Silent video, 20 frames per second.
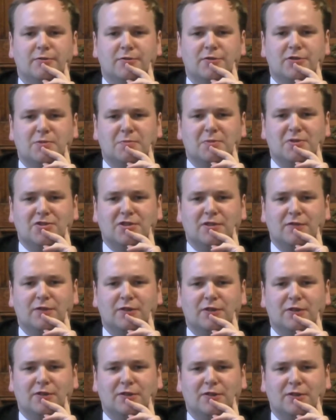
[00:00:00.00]

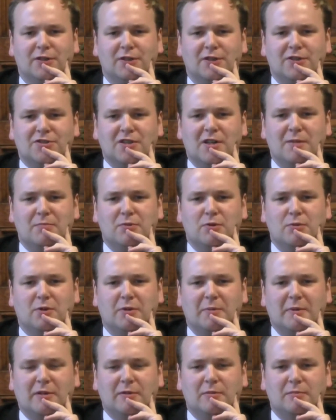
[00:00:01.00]
specific example. What
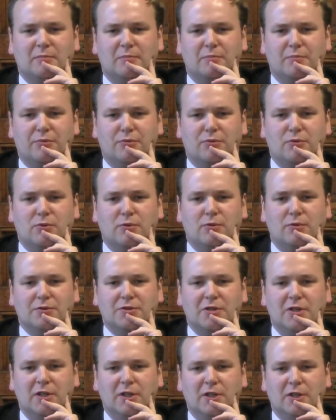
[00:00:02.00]
about broad
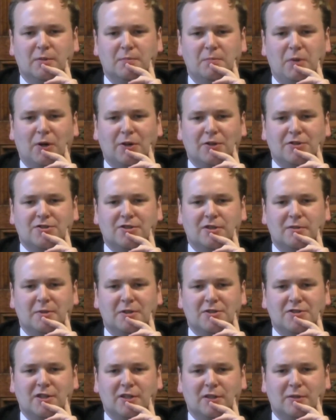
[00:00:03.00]
policy? I mean,
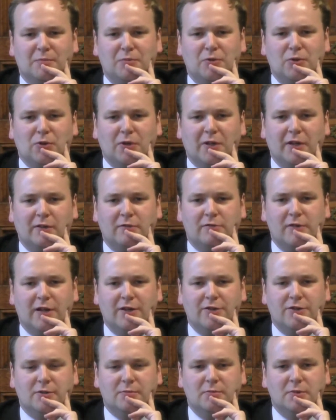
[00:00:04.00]
take purely at
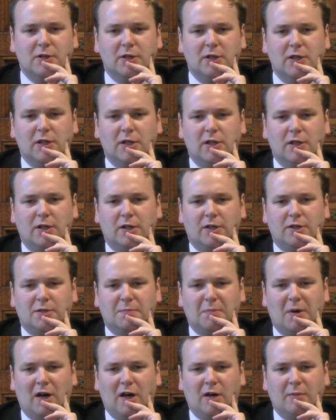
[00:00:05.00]
random a
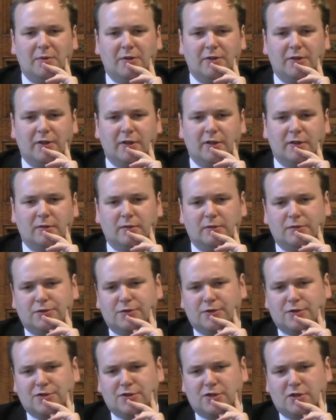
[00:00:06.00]
department that,
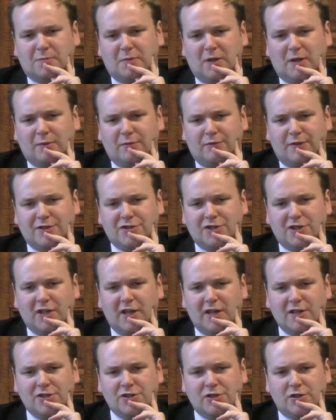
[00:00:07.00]
such as the Department of
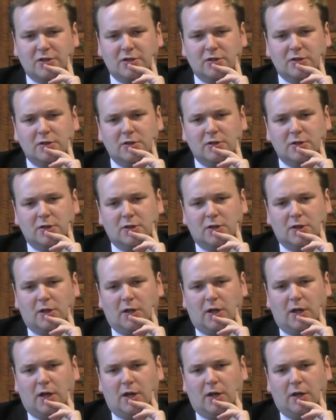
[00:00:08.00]
Education,
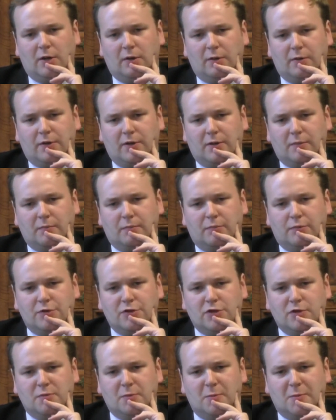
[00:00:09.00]
that
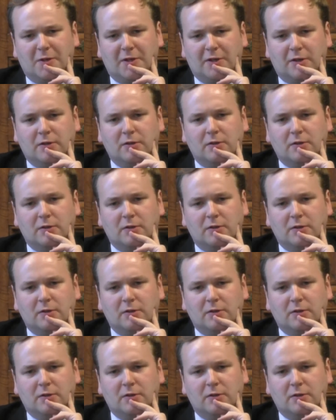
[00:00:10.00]
presumably